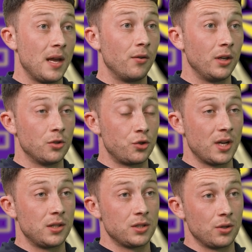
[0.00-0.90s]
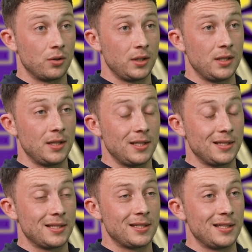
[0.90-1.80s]
aerial threat, so
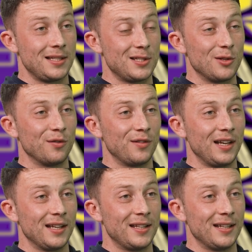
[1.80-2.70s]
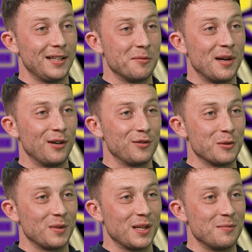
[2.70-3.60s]
he's tough to get the better of
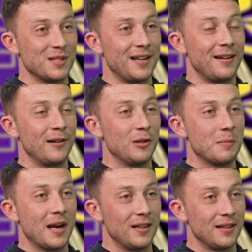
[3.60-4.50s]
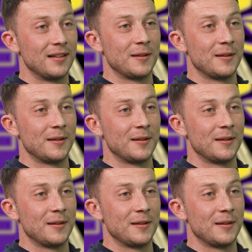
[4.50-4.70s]
sometimes in an aerial battle.